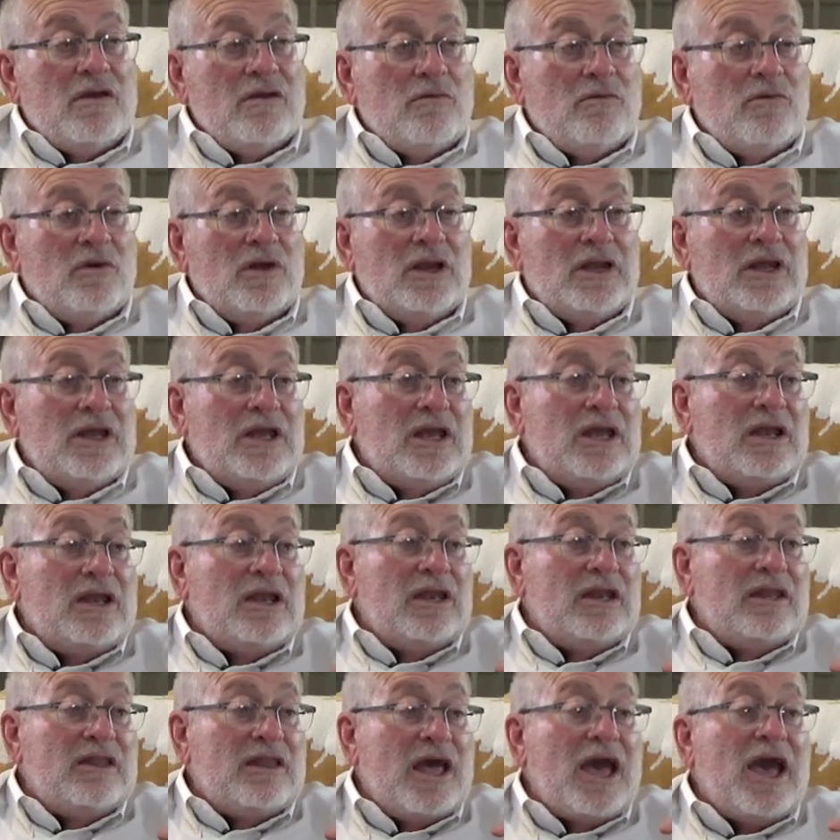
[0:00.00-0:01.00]
Well,
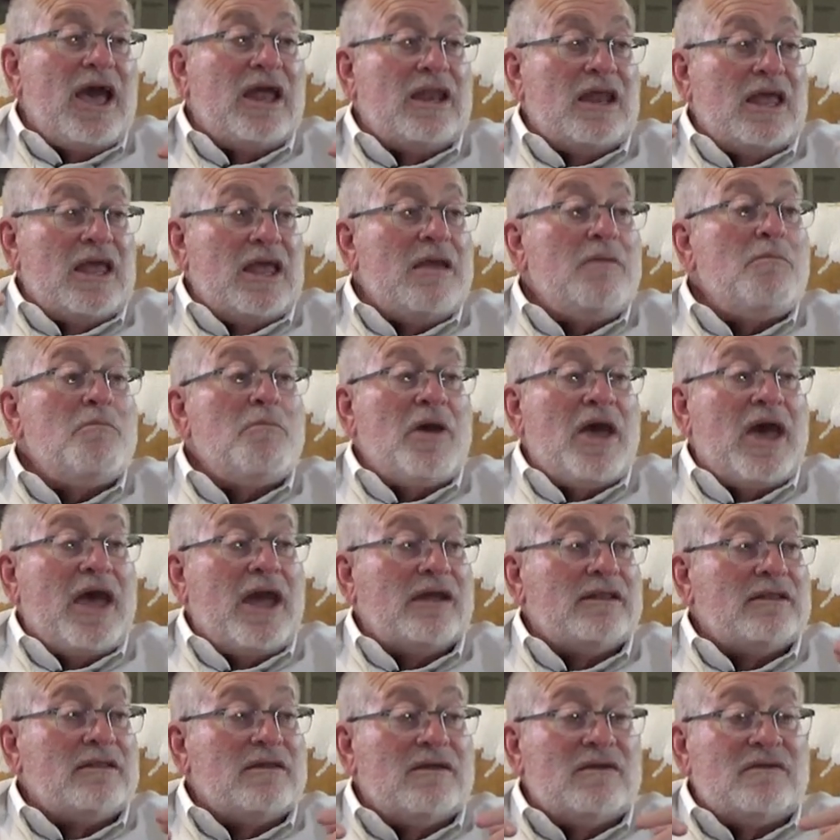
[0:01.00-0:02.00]
in that
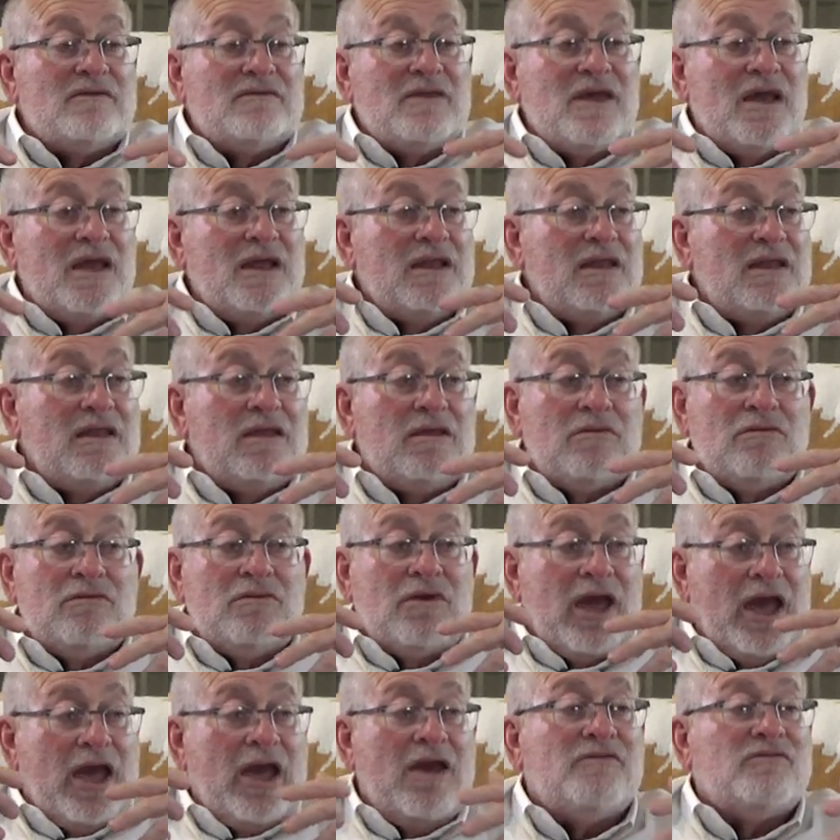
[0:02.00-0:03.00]
impact is that you
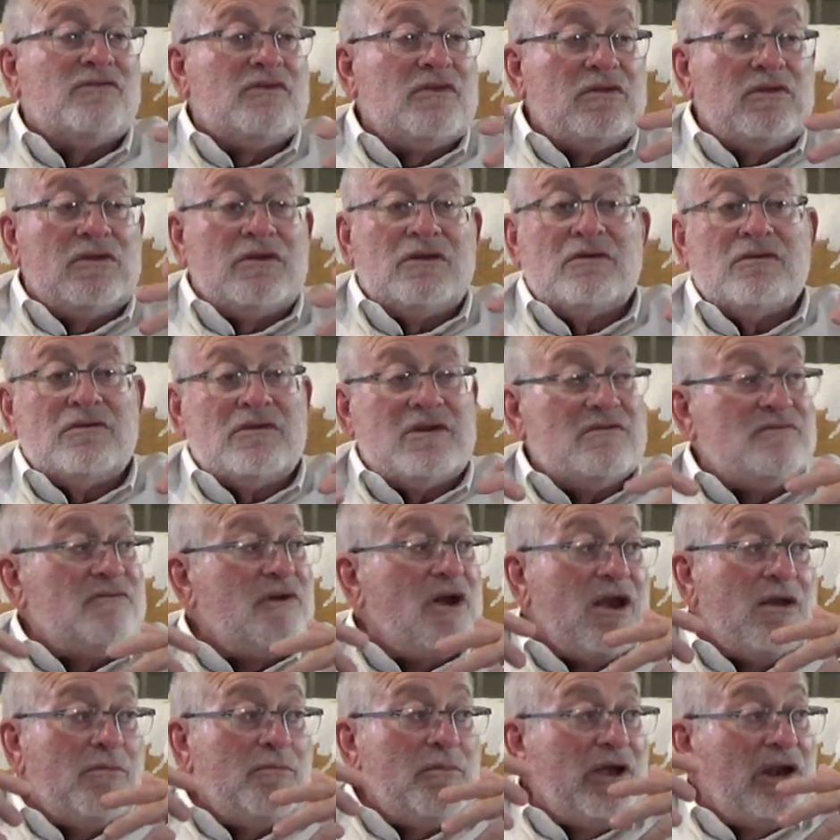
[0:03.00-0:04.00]
have to do
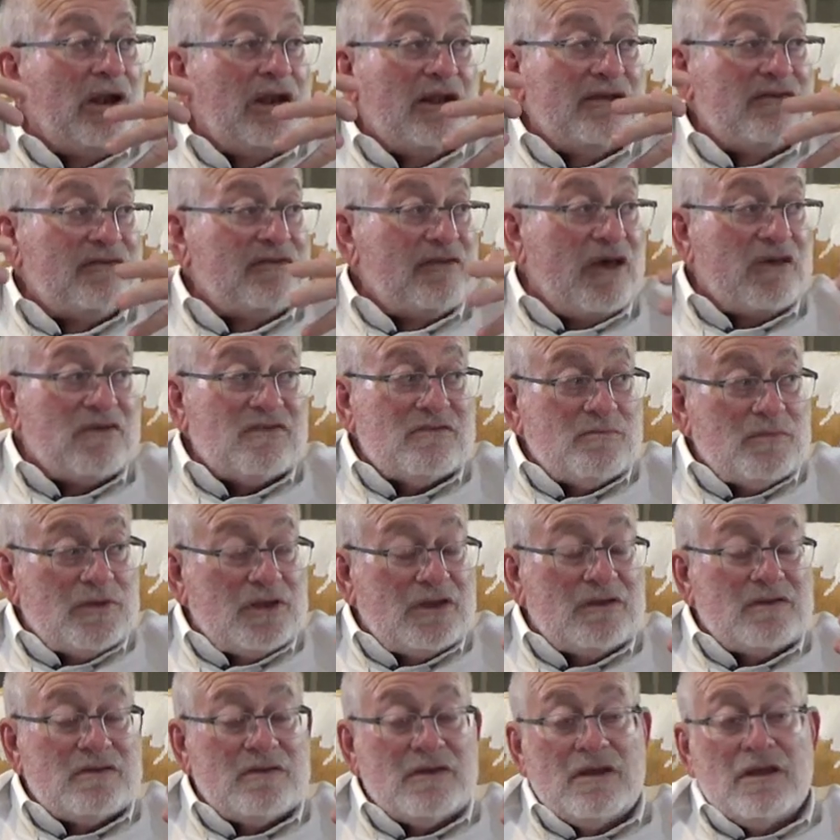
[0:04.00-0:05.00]
environmental
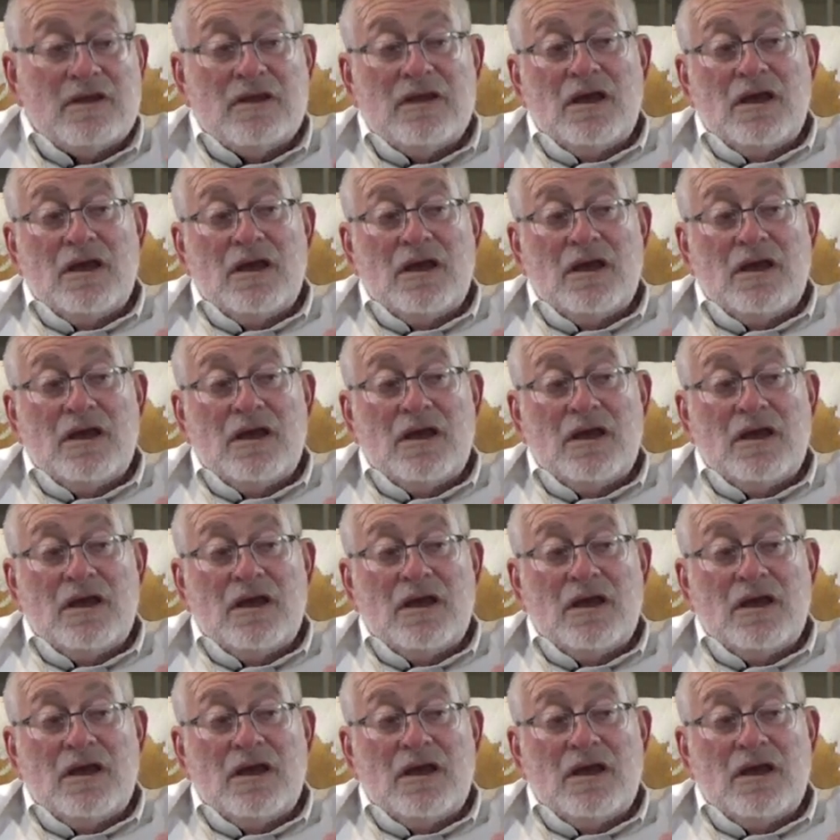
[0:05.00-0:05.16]
assessment.